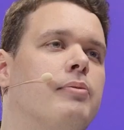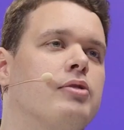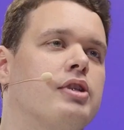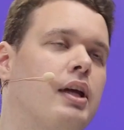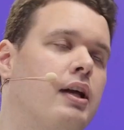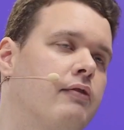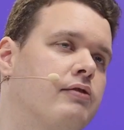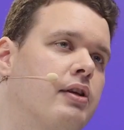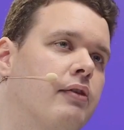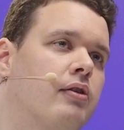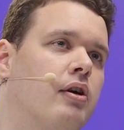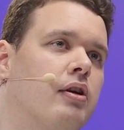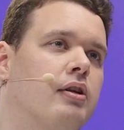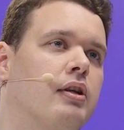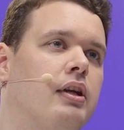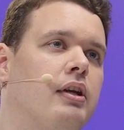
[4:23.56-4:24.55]
themselves have
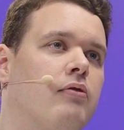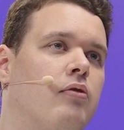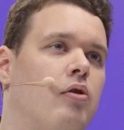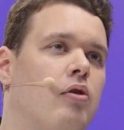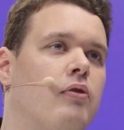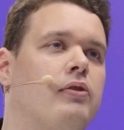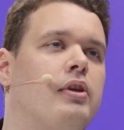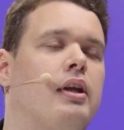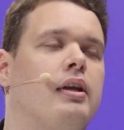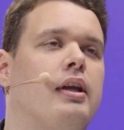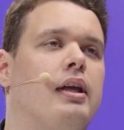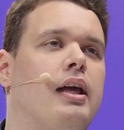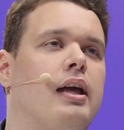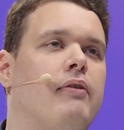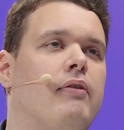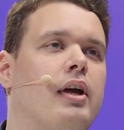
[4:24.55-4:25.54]
gotten involved, and
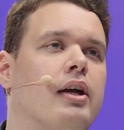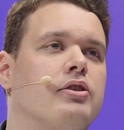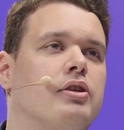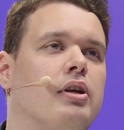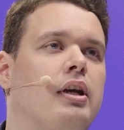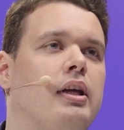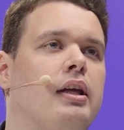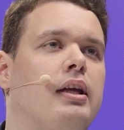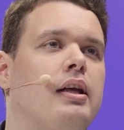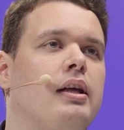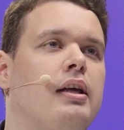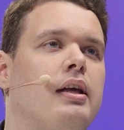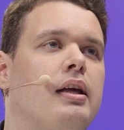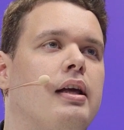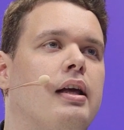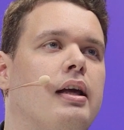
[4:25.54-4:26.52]
they have actually
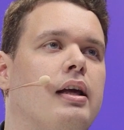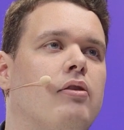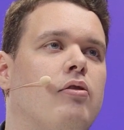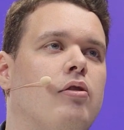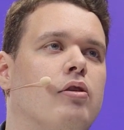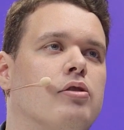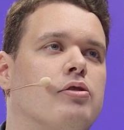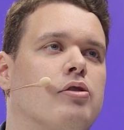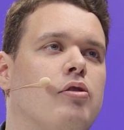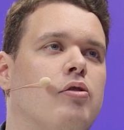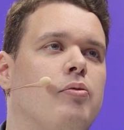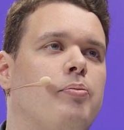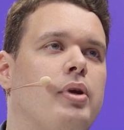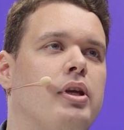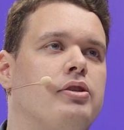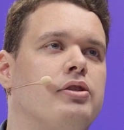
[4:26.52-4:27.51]

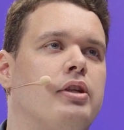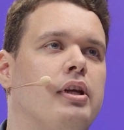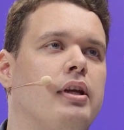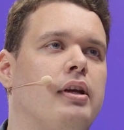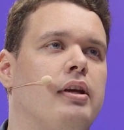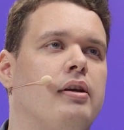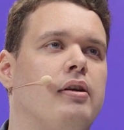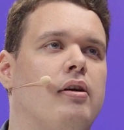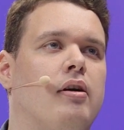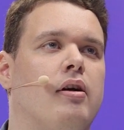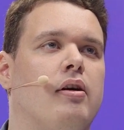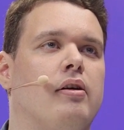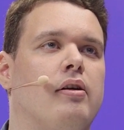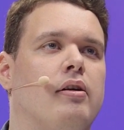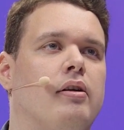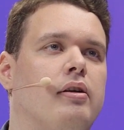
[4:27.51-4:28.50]
also pitched in
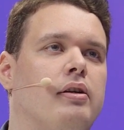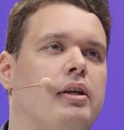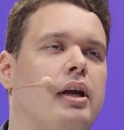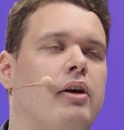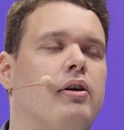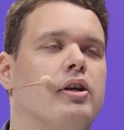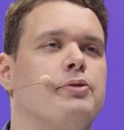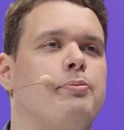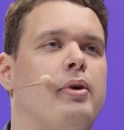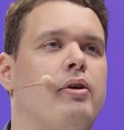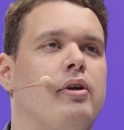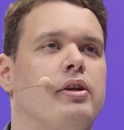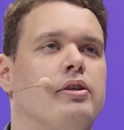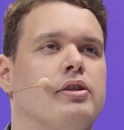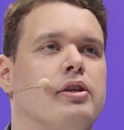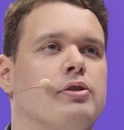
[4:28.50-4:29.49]
on their
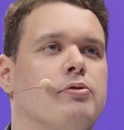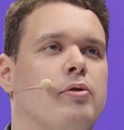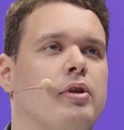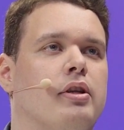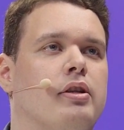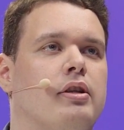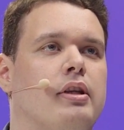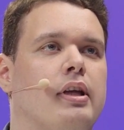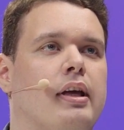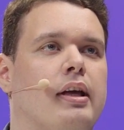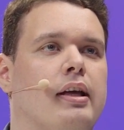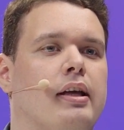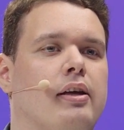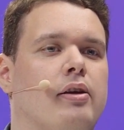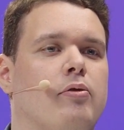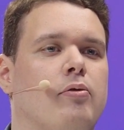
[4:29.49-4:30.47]
experiences with
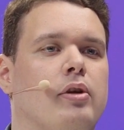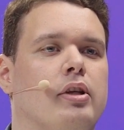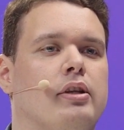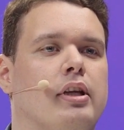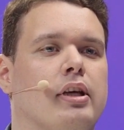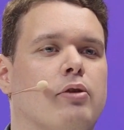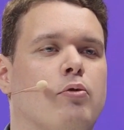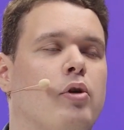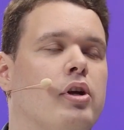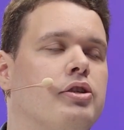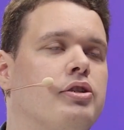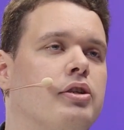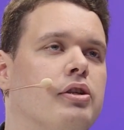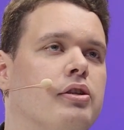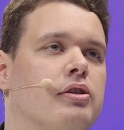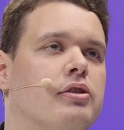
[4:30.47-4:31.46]
the
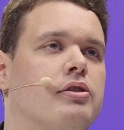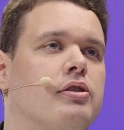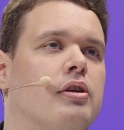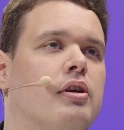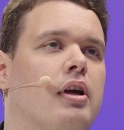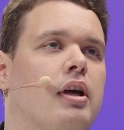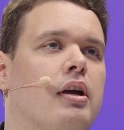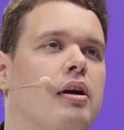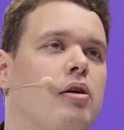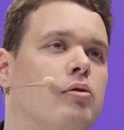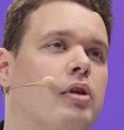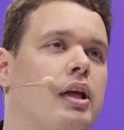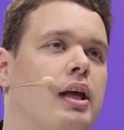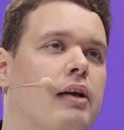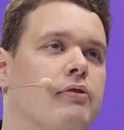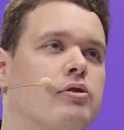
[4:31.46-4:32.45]
questions, how
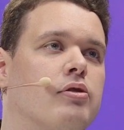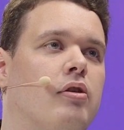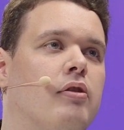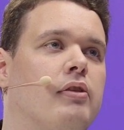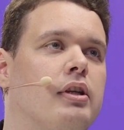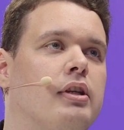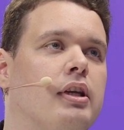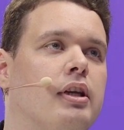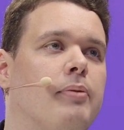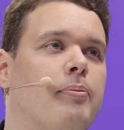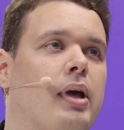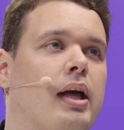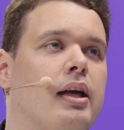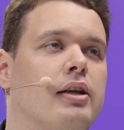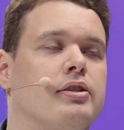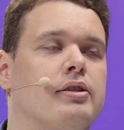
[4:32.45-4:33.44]
they have solved it in the
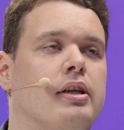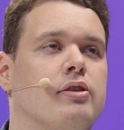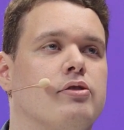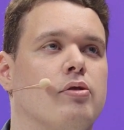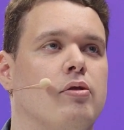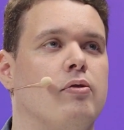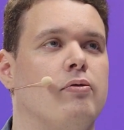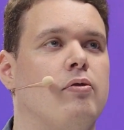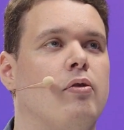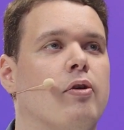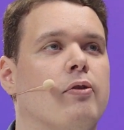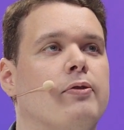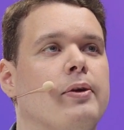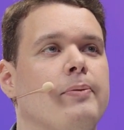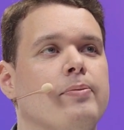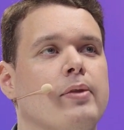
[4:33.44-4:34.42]
past, and so
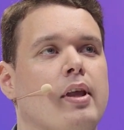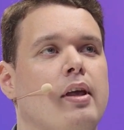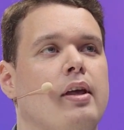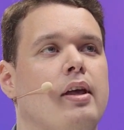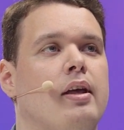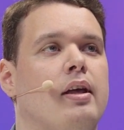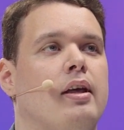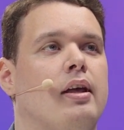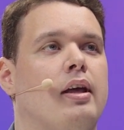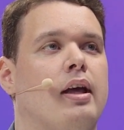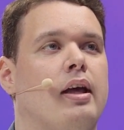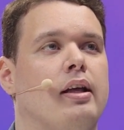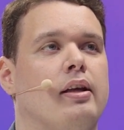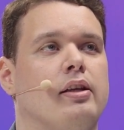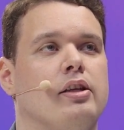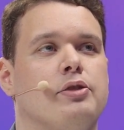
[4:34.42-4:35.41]
forth.
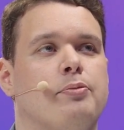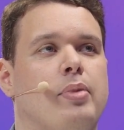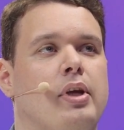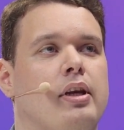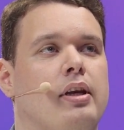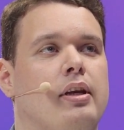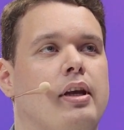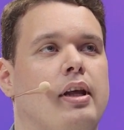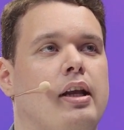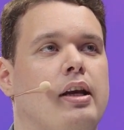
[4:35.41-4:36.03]
And it's been